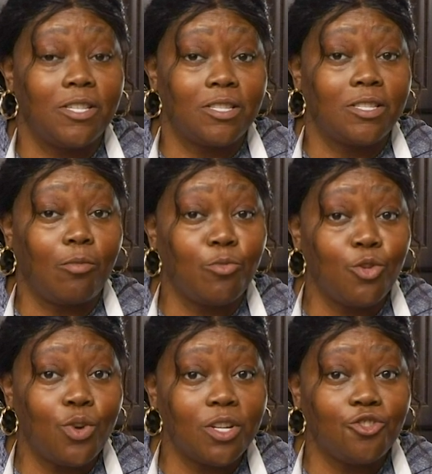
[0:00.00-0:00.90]
this is something
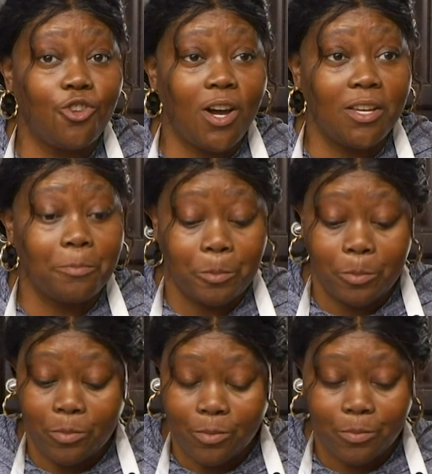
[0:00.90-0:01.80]
you want to try,
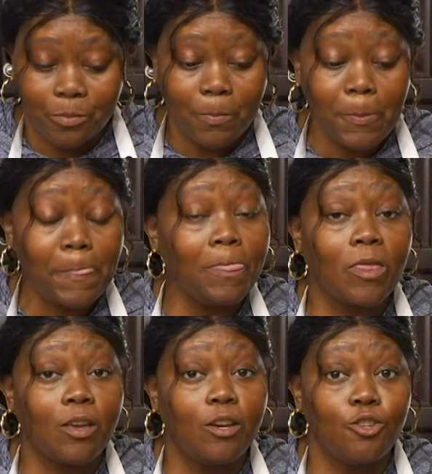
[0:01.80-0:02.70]

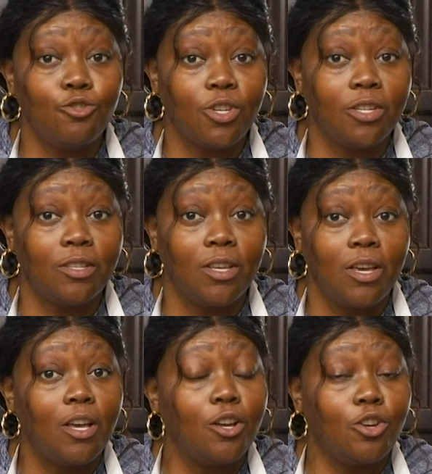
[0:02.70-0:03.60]
you can
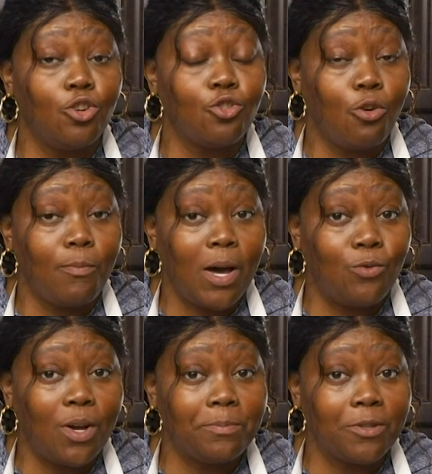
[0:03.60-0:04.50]
look on my
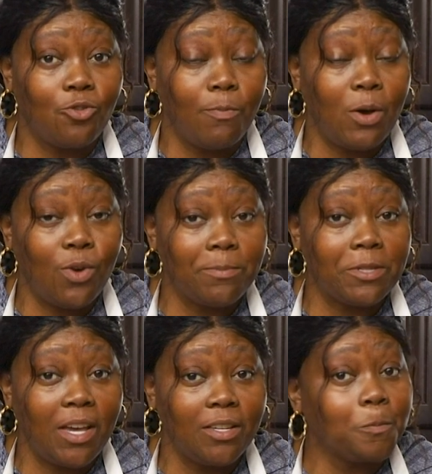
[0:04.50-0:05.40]

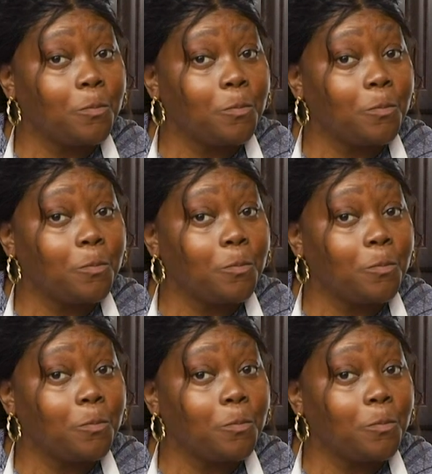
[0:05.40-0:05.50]
website,